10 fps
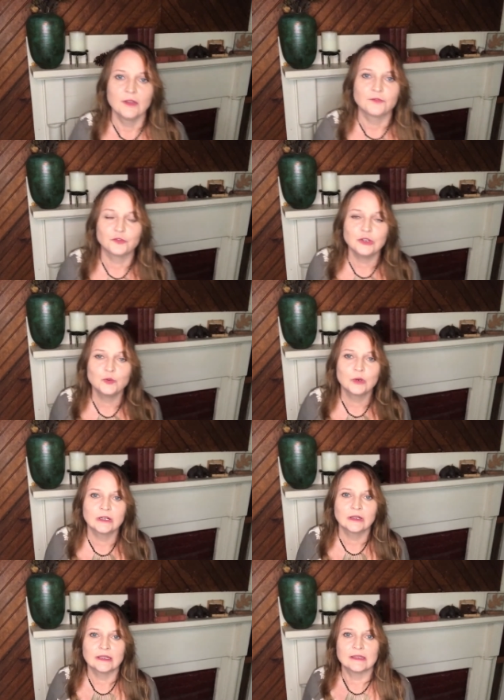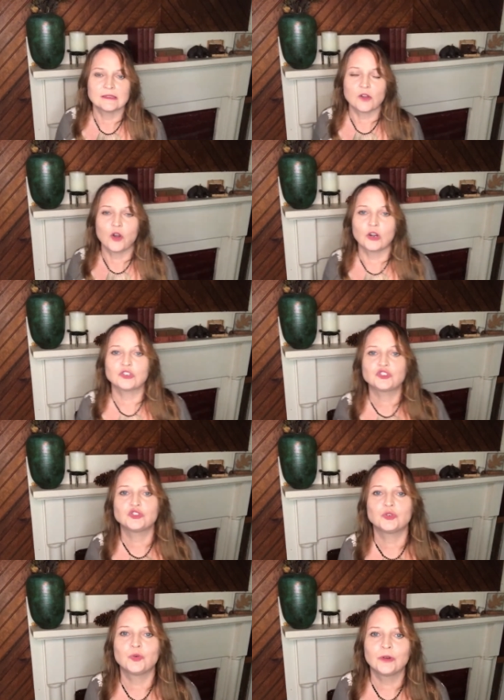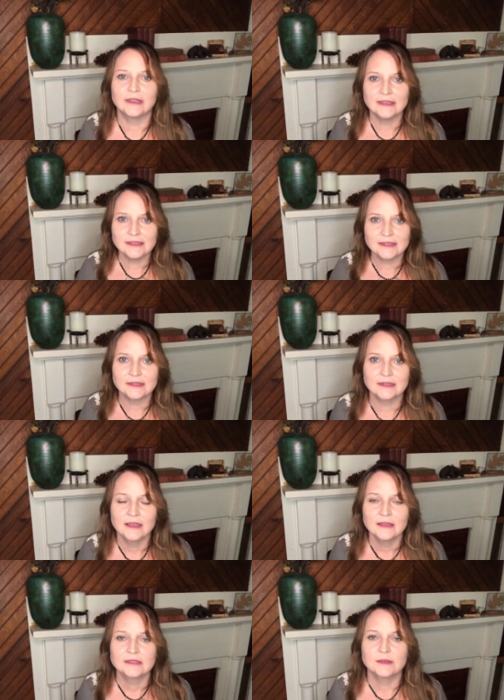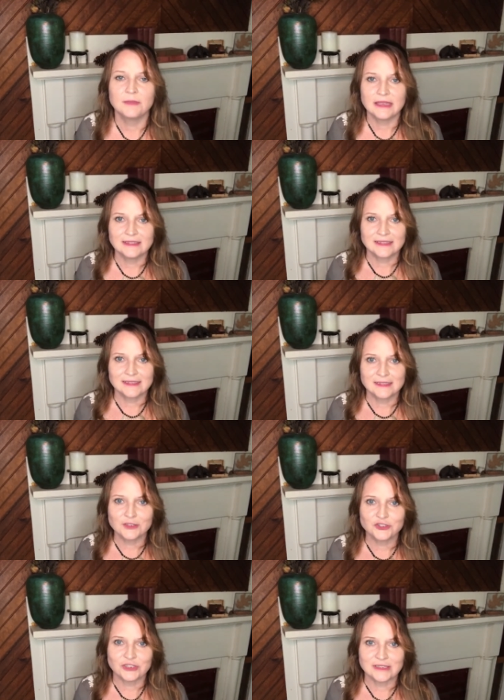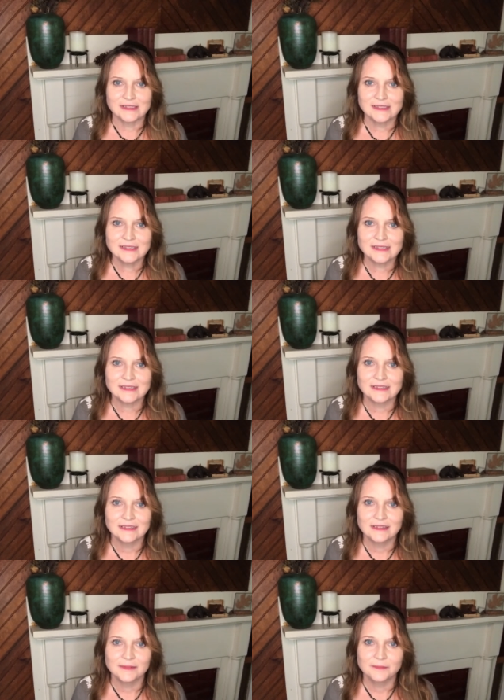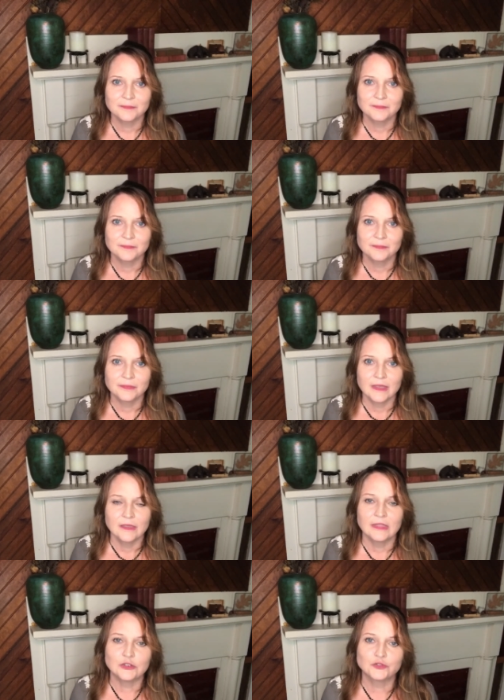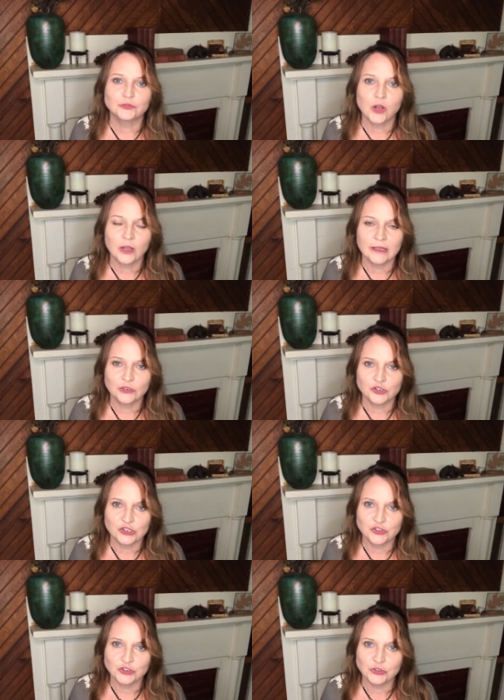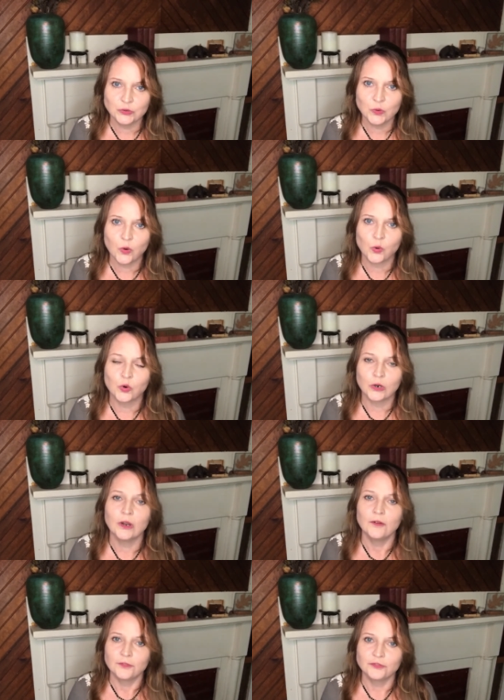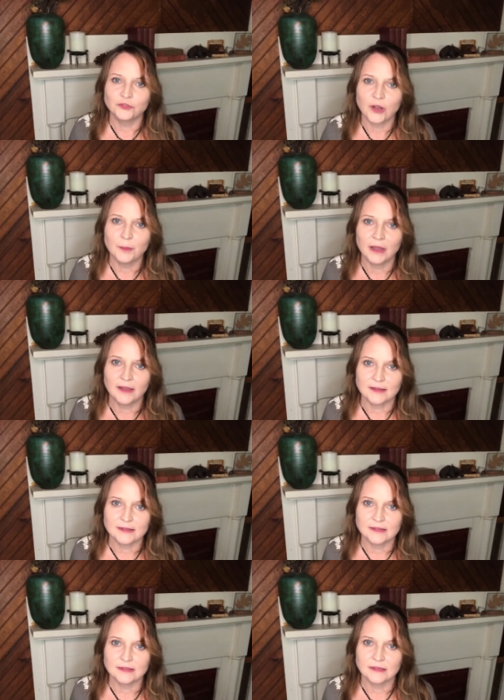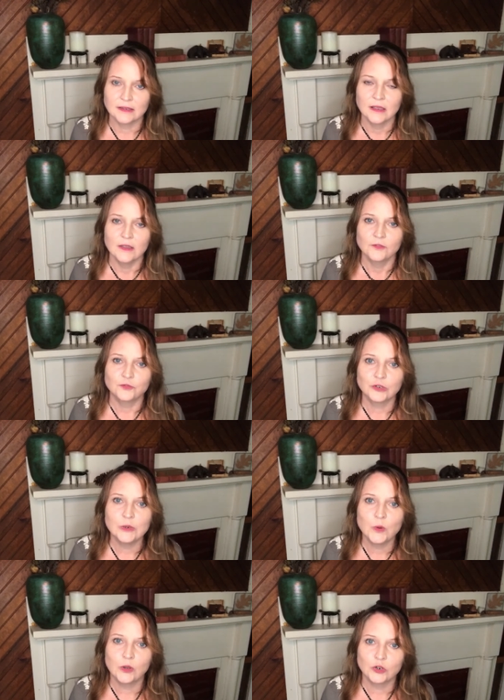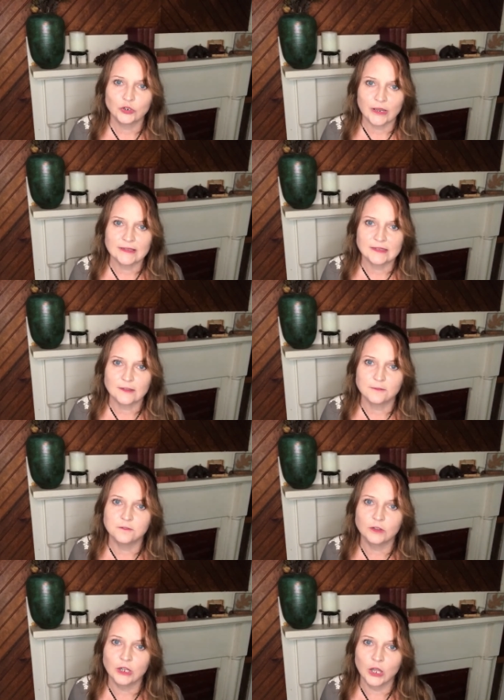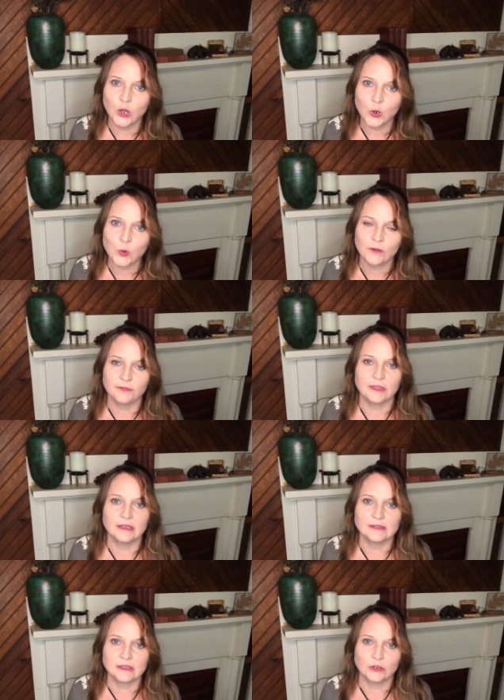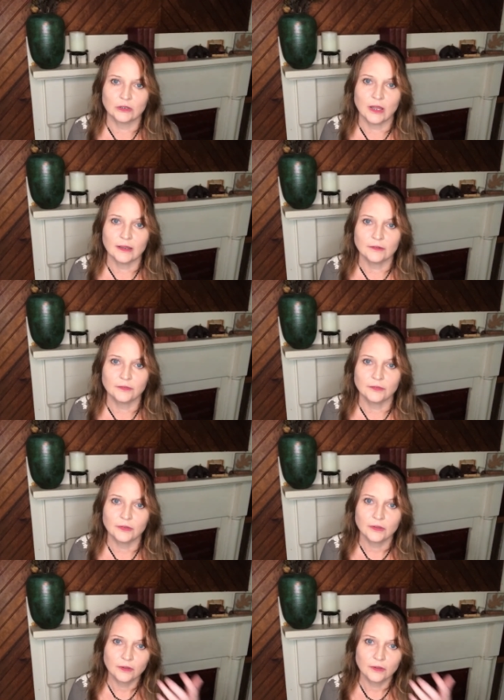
Free will is our choice to make decisions that draw energy to or from us. Free will creates the flow of things in our life.